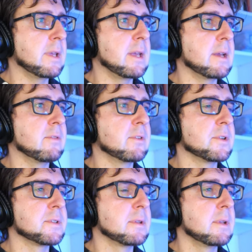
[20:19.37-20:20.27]
Oh yeah, yeah, of
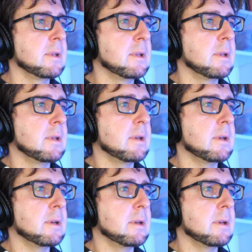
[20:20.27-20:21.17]
course.
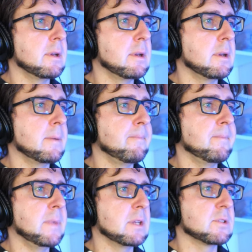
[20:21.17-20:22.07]
Yeah,
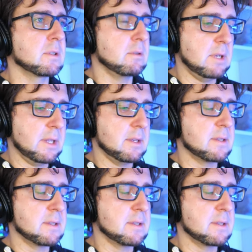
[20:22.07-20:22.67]
just go like